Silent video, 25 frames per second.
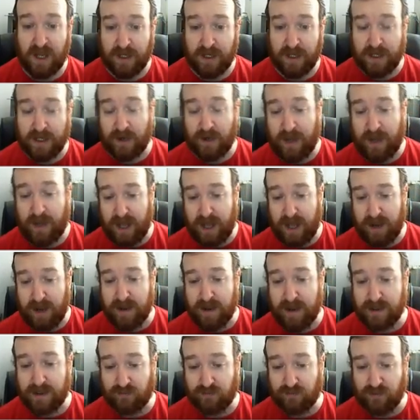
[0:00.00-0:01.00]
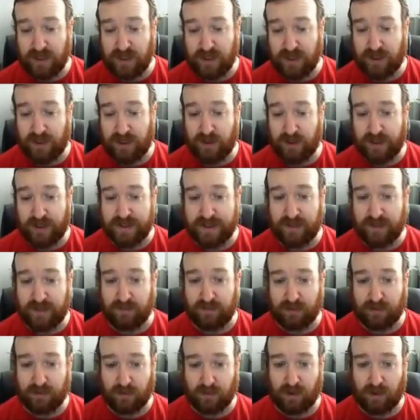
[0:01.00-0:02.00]
Now here is a really good
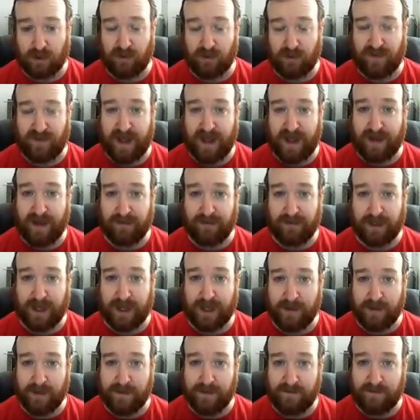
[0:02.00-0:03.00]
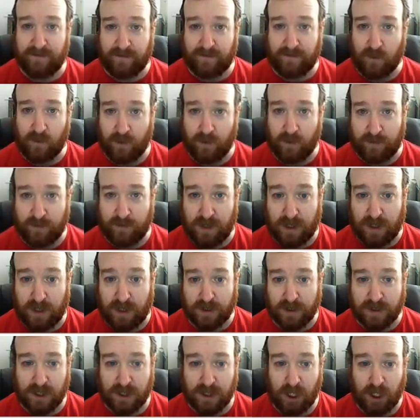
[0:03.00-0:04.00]
example of error carried forward
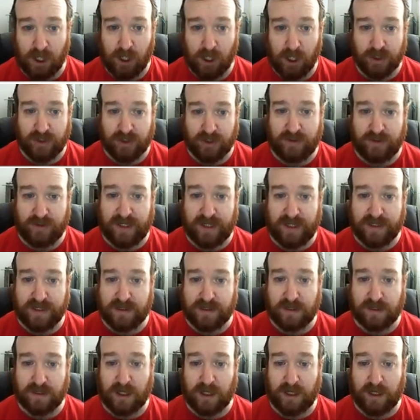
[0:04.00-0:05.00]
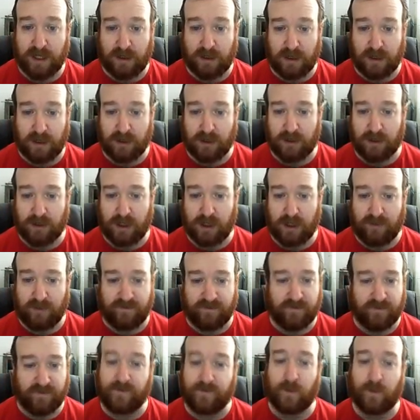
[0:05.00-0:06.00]
marks. So let's say that
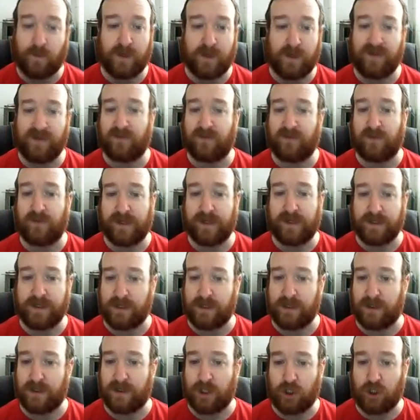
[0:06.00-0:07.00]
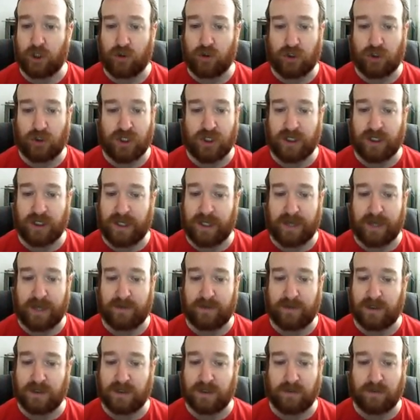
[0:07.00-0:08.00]
for whatever reason you didn't get
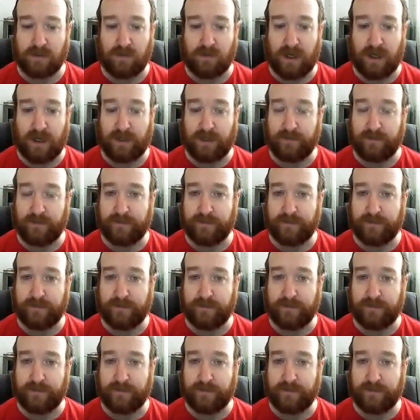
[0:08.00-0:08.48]
these 2 right.